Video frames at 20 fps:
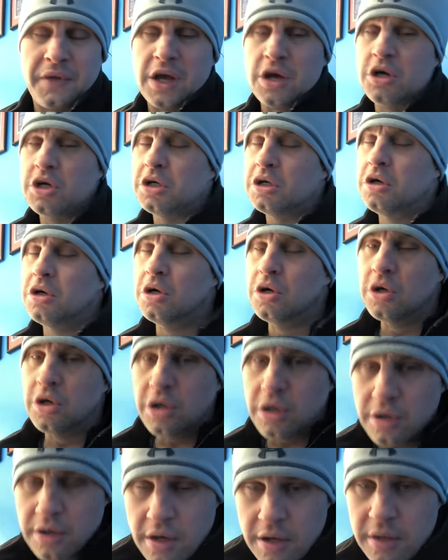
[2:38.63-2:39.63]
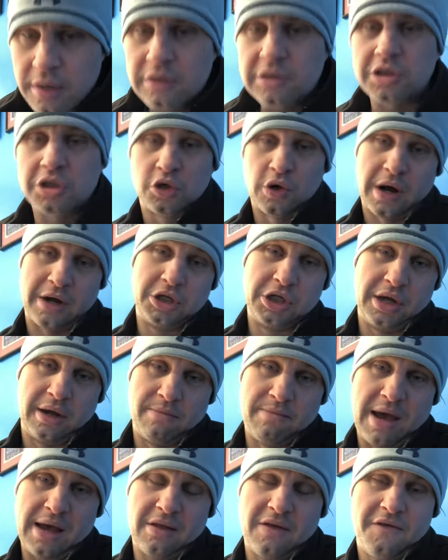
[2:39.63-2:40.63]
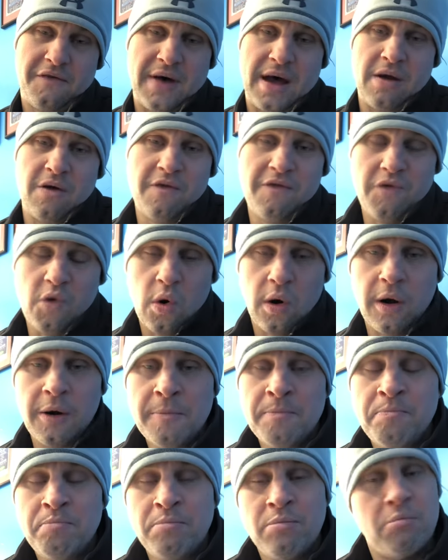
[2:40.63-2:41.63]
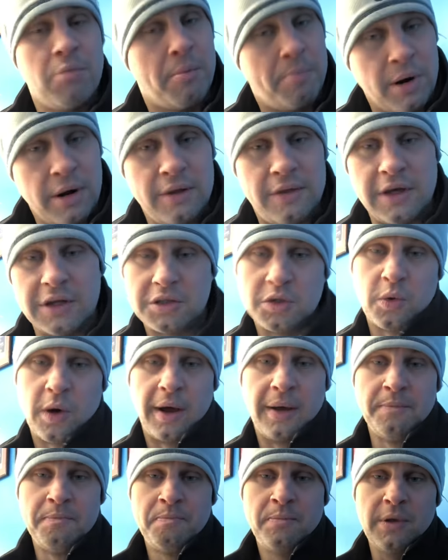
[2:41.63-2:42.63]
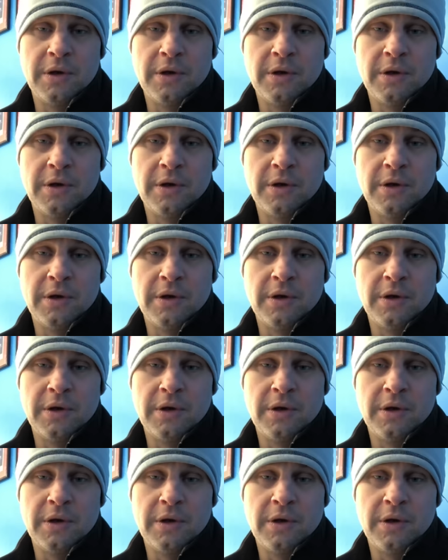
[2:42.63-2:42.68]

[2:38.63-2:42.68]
They could stretch it and make the Final Four, but put it this way,